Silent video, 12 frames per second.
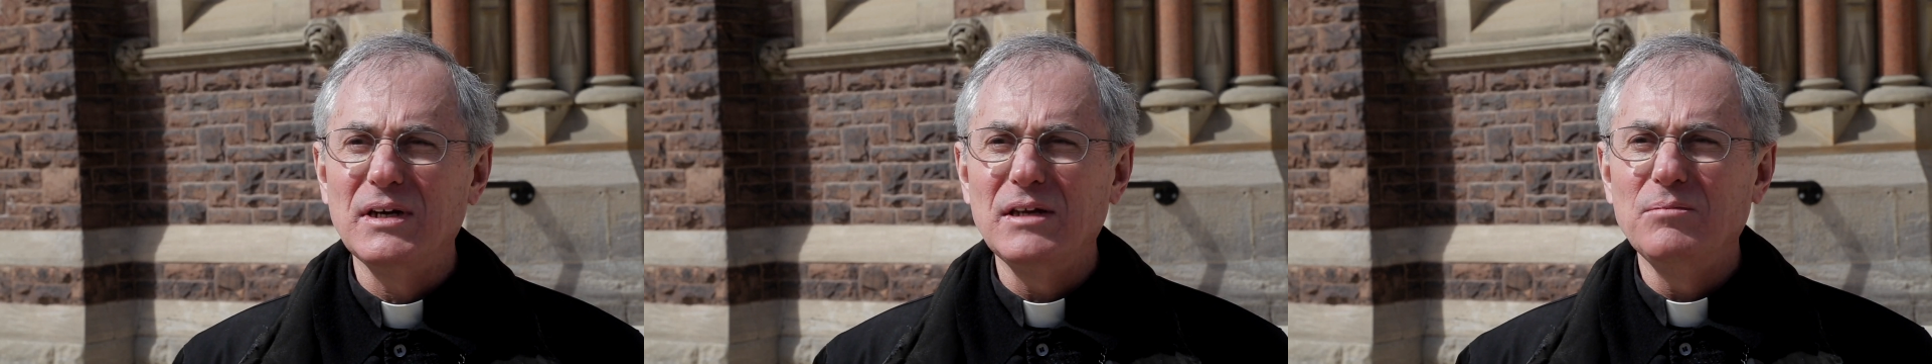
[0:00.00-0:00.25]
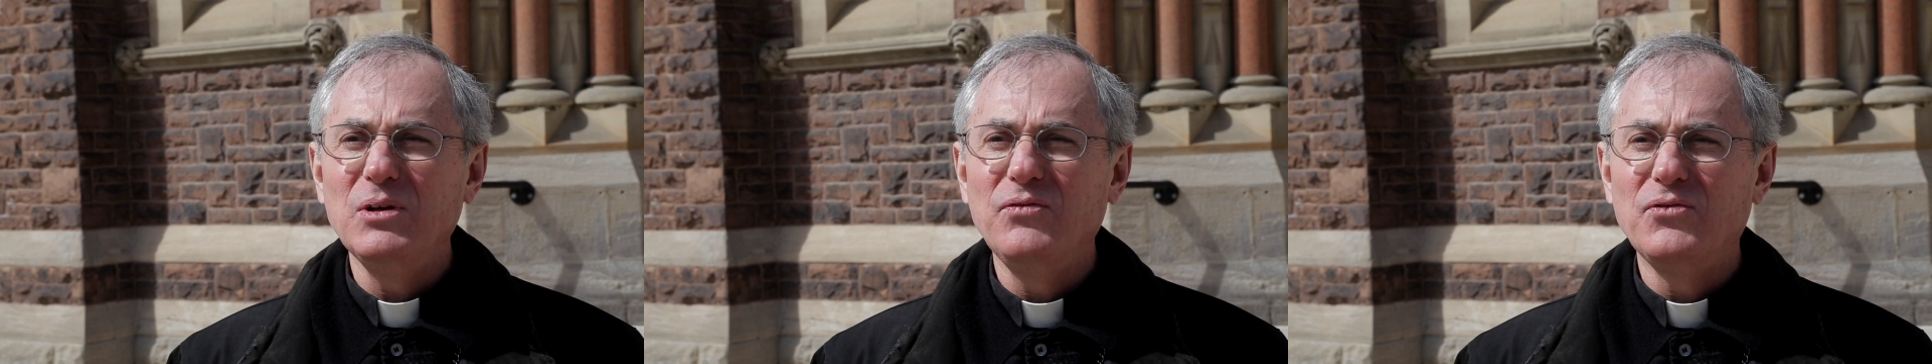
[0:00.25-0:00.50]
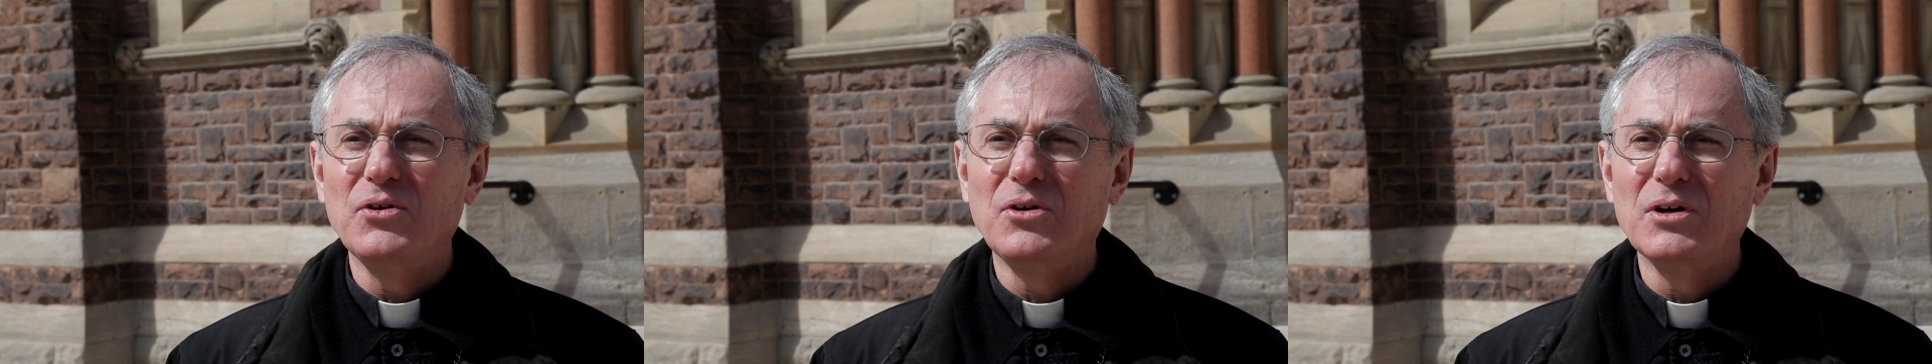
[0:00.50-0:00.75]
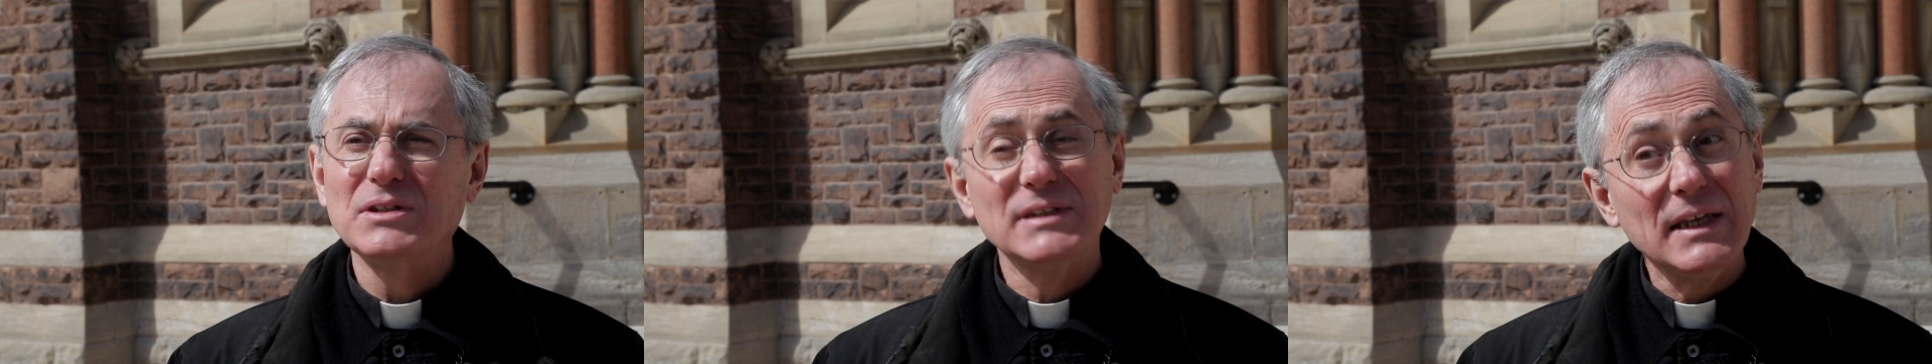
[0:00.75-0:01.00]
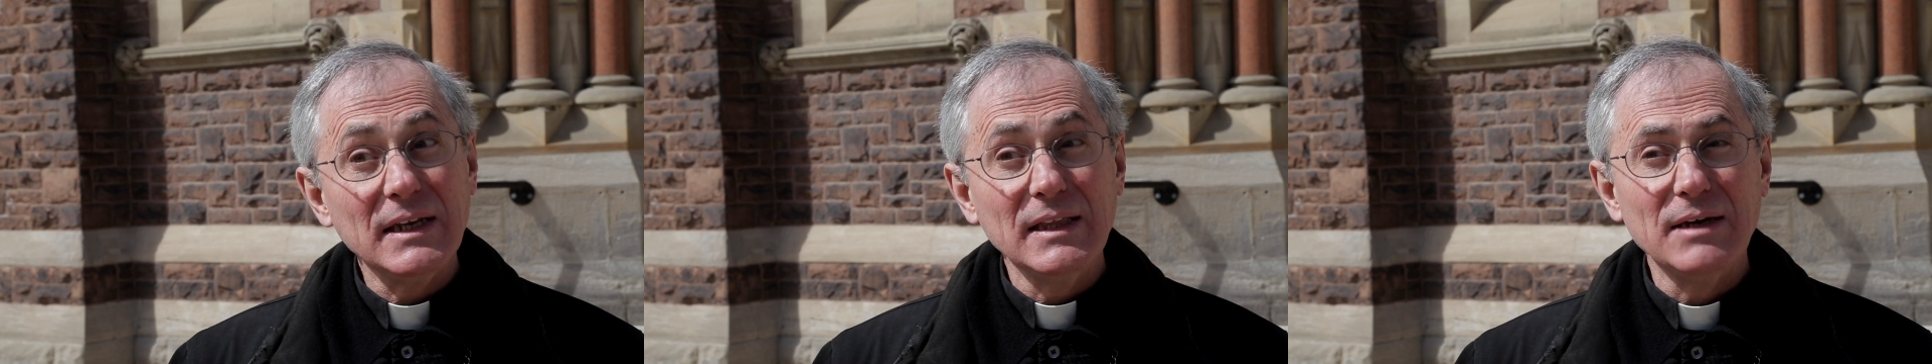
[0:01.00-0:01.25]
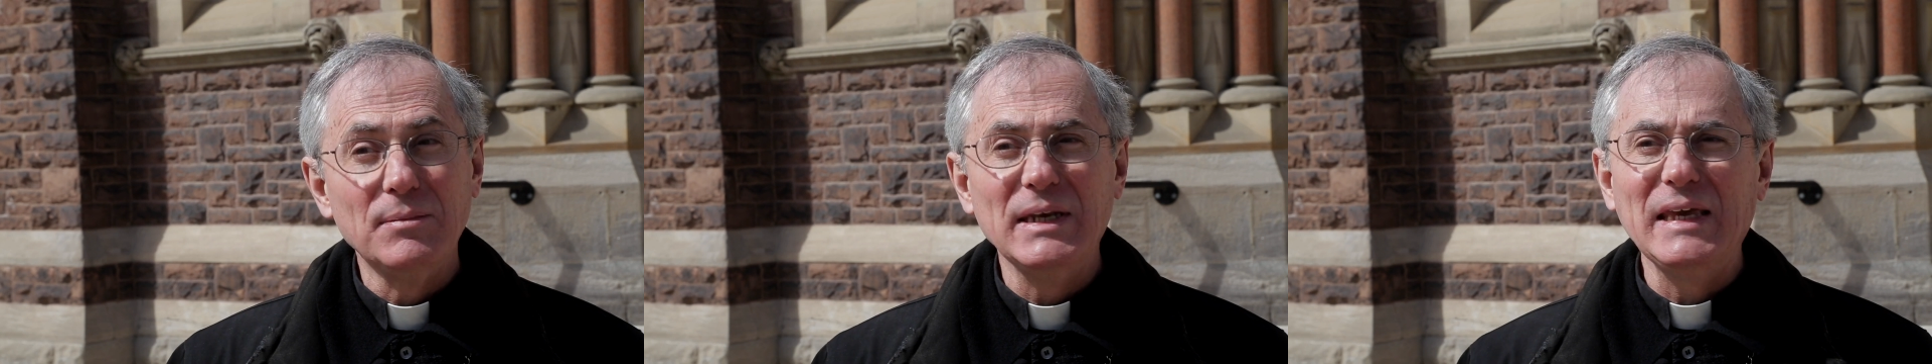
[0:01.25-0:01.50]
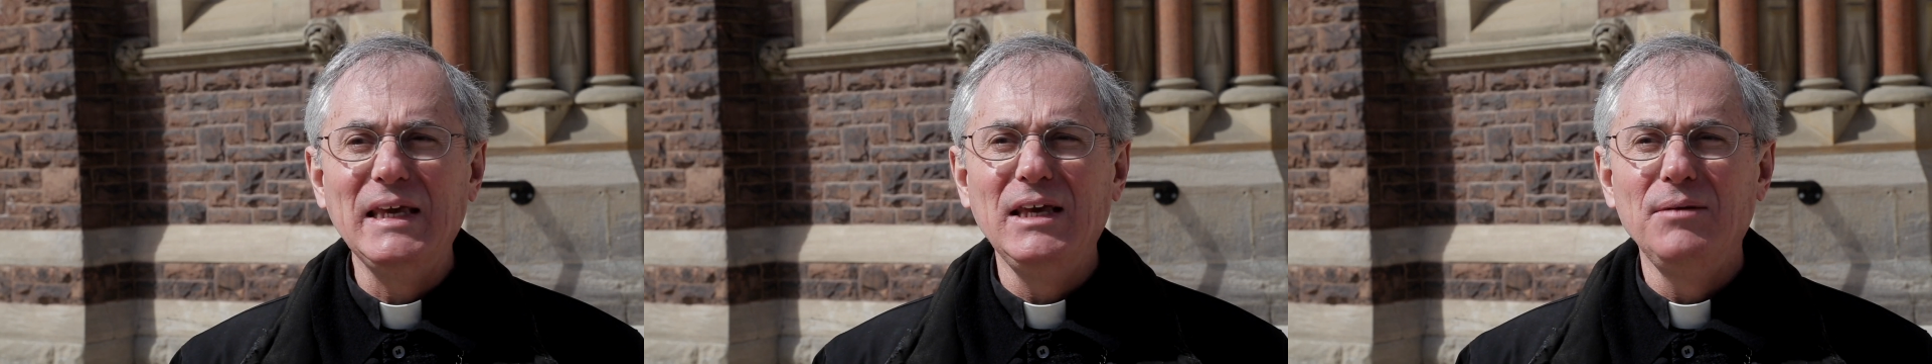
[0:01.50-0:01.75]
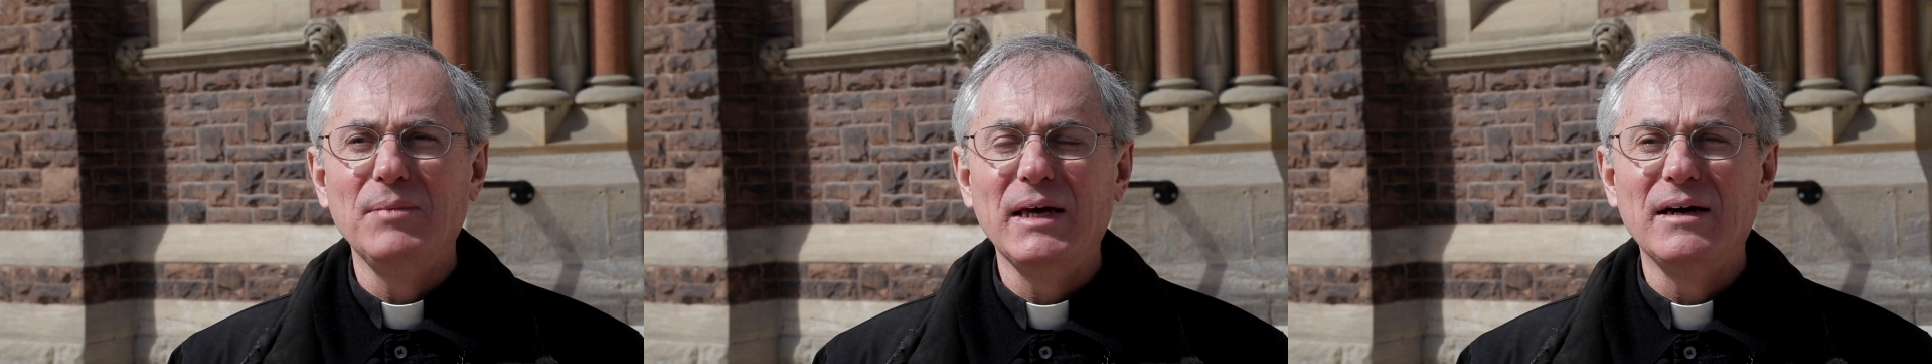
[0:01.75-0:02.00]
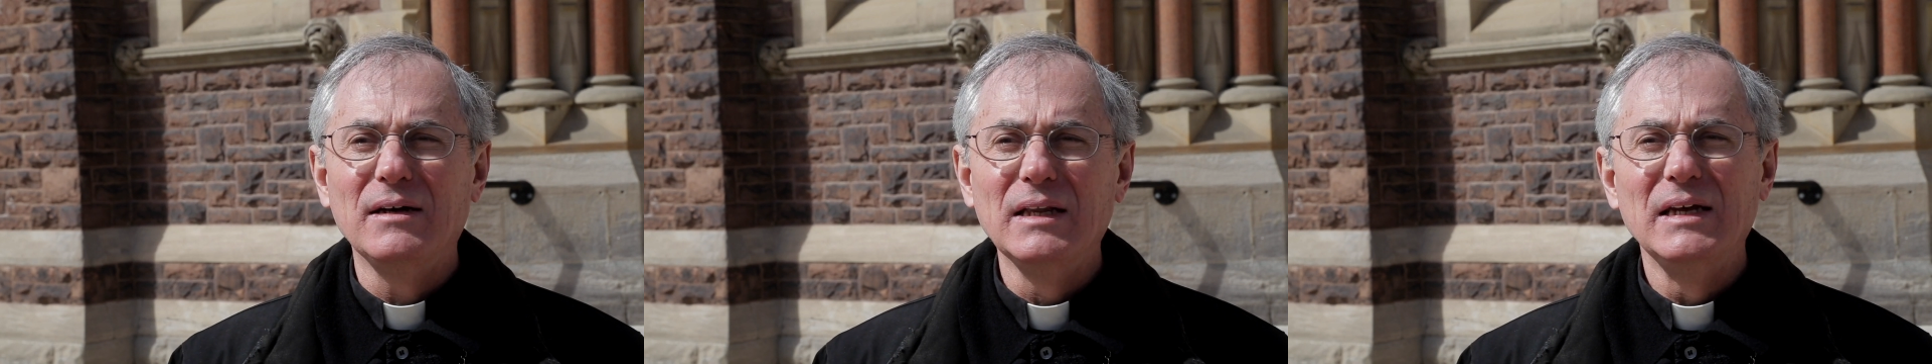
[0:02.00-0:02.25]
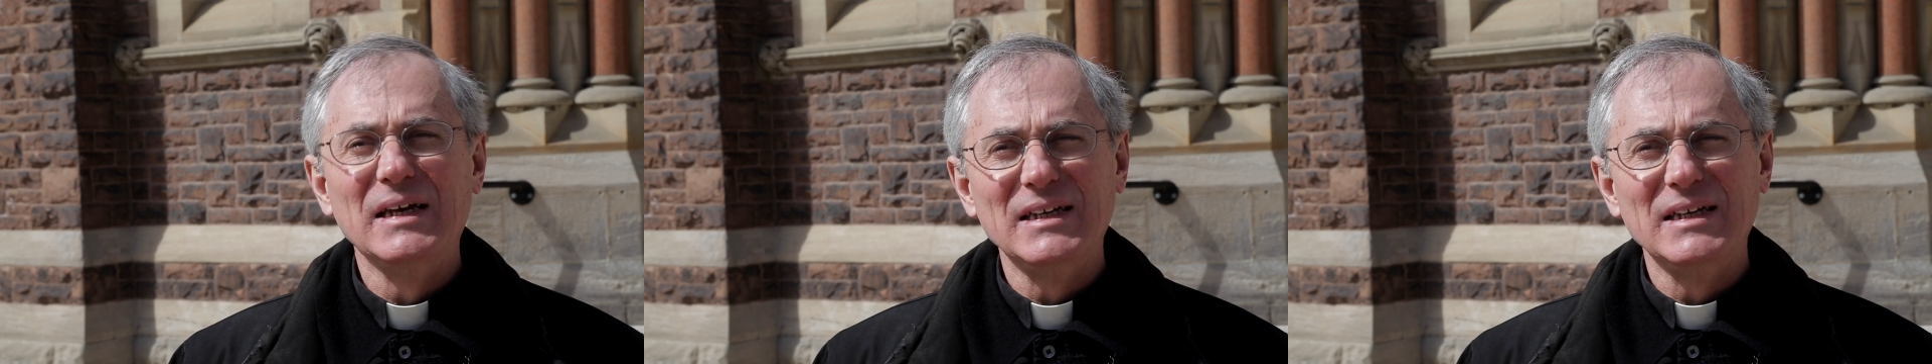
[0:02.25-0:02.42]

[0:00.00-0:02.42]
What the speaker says: done before, sending them an email,